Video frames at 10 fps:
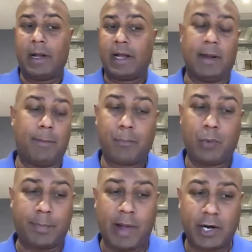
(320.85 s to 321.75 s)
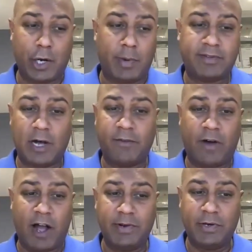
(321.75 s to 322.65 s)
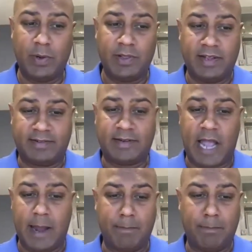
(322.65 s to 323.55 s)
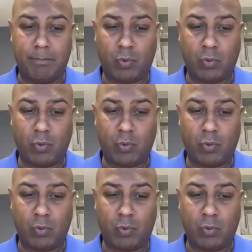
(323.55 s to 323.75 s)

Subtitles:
again, quick background on myself. I've been doing this 10,